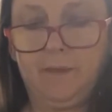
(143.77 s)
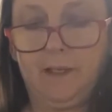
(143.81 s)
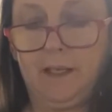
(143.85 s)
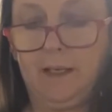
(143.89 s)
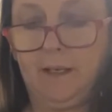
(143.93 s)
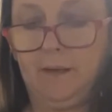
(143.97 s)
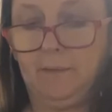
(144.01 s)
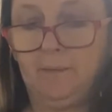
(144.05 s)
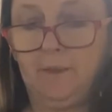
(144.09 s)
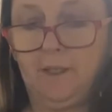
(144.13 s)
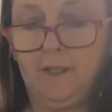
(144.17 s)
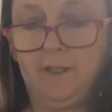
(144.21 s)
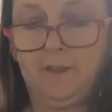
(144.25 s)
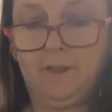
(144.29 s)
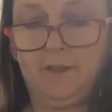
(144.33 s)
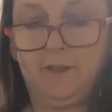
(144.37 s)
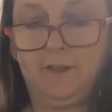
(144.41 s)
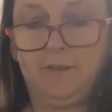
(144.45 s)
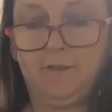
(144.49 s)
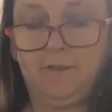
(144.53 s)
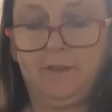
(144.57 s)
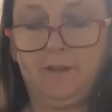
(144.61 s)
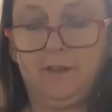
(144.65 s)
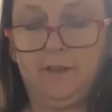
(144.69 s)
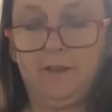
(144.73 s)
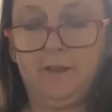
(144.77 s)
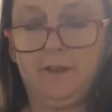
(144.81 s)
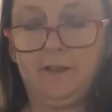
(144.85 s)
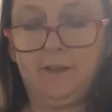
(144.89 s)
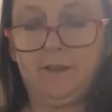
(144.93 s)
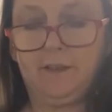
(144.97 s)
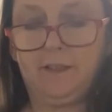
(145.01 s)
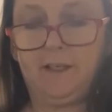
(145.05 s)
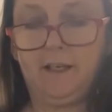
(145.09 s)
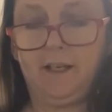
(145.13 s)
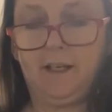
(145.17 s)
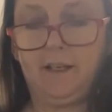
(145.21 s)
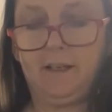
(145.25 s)
I'm not sure if they're gonna
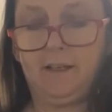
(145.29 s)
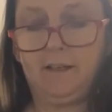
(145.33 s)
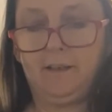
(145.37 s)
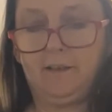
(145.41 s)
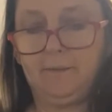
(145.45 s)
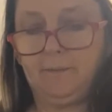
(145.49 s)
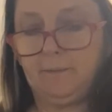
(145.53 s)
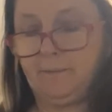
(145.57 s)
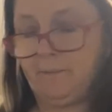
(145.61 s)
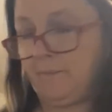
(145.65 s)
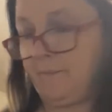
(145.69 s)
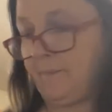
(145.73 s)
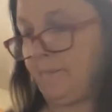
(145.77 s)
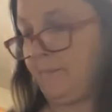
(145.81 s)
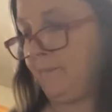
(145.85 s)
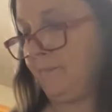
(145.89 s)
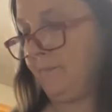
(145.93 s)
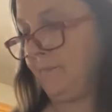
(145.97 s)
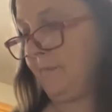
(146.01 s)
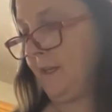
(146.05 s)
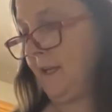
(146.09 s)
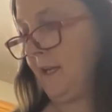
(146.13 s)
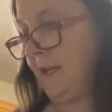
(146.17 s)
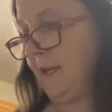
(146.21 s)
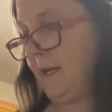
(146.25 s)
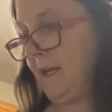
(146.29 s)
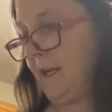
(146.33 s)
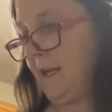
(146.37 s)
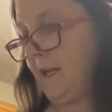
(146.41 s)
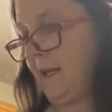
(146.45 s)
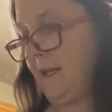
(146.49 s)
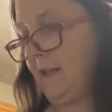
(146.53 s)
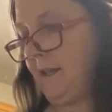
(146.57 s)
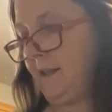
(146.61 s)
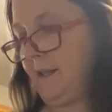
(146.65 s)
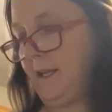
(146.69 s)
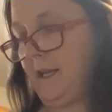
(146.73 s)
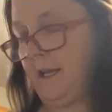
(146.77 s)
stay.
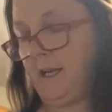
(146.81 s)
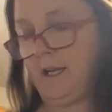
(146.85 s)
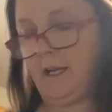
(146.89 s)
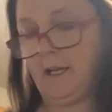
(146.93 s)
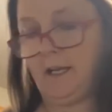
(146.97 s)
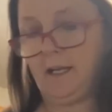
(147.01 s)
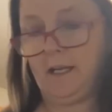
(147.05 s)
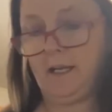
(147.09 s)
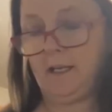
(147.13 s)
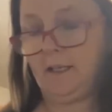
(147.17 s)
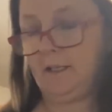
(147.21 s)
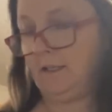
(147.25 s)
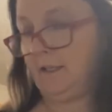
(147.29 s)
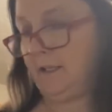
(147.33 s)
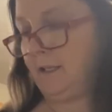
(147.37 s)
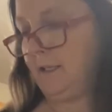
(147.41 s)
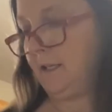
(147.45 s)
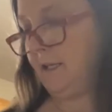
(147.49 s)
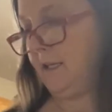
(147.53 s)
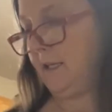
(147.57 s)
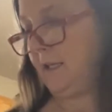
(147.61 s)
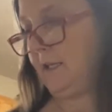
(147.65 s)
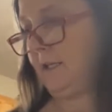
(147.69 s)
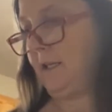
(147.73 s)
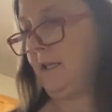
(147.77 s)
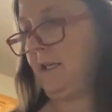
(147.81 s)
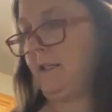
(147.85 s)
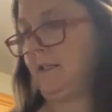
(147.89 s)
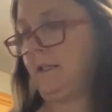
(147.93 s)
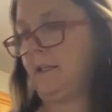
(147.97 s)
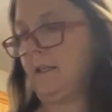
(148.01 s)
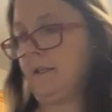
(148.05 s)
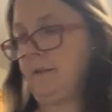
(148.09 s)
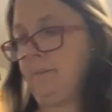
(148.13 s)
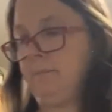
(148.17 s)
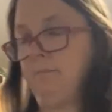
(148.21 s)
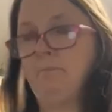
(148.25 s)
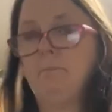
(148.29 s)
And then he needs
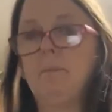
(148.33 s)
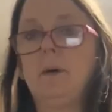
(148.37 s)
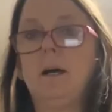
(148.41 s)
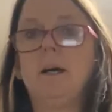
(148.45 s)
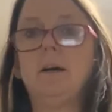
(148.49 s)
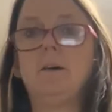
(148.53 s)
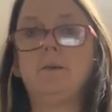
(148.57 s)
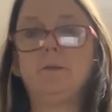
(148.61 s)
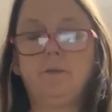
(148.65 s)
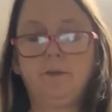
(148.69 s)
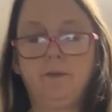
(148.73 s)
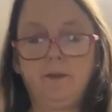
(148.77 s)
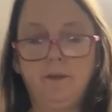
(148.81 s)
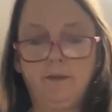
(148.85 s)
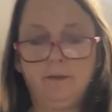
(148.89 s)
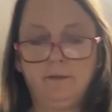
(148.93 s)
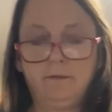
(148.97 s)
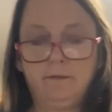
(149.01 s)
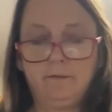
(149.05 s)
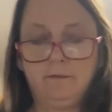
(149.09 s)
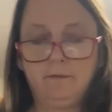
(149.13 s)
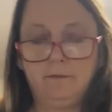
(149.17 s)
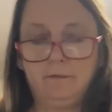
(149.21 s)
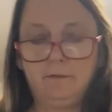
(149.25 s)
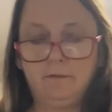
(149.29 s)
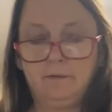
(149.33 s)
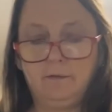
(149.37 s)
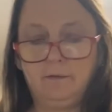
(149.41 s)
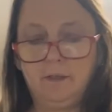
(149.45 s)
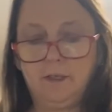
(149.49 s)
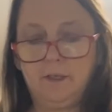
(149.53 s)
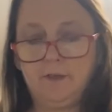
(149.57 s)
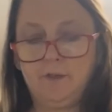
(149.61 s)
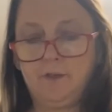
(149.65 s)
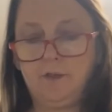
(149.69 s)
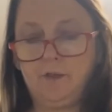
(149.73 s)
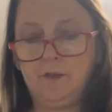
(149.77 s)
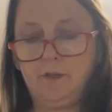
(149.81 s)
his mouth
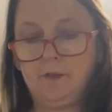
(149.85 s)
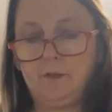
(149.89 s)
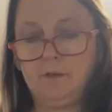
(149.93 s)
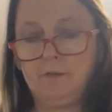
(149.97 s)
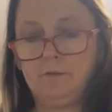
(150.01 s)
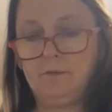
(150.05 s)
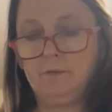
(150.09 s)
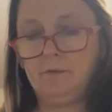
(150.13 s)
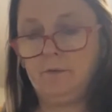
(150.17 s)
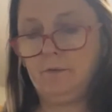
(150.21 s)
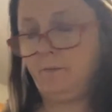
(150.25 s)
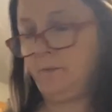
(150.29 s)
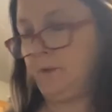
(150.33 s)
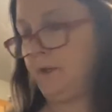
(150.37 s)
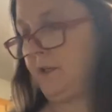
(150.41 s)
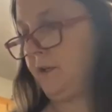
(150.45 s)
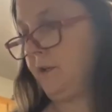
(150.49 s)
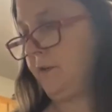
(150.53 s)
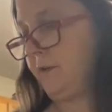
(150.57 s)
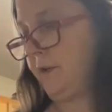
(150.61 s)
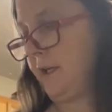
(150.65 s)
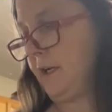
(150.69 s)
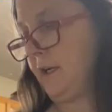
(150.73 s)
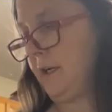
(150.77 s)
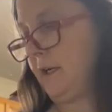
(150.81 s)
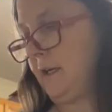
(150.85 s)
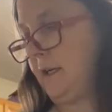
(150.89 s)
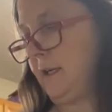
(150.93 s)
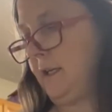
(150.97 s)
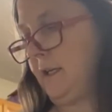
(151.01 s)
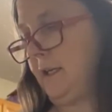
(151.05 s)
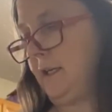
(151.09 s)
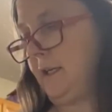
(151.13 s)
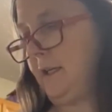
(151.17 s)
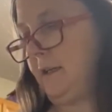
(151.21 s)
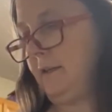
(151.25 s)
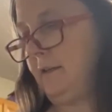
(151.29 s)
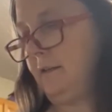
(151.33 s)
because, you know, we know they gotta
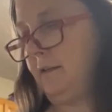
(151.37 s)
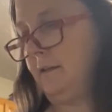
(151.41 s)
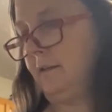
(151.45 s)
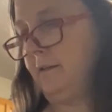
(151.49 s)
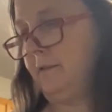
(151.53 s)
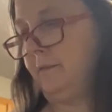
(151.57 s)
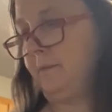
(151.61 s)
eat.